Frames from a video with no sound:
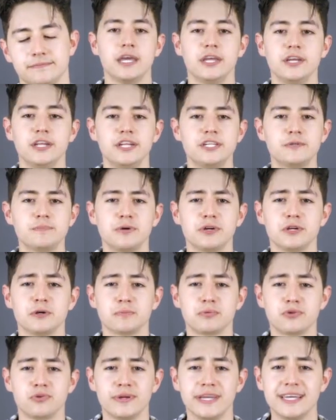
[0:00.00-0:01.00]
You need to put your
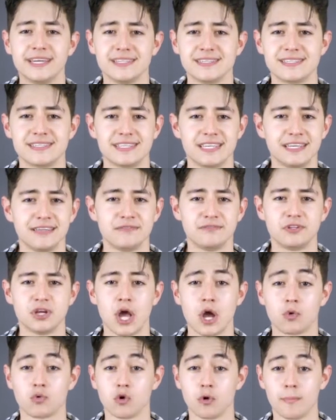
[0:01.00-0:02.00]
preconceived
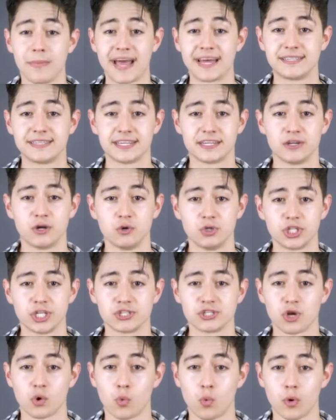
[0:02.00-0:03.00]
romantic
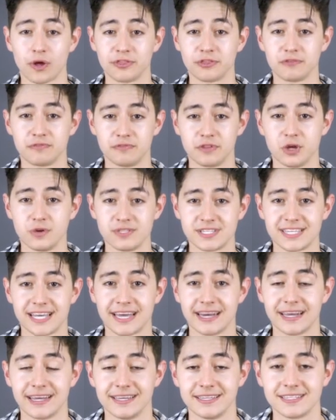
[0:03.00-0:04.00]
notions on what the flow
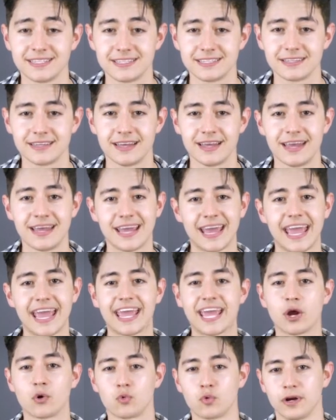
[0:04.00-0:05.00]
state is and
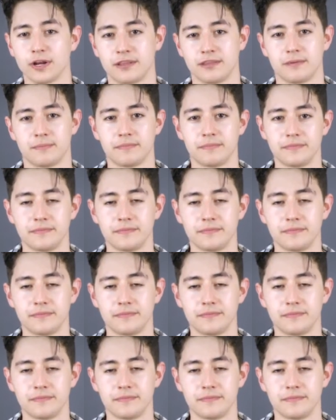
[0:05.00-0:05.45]
get rid of them.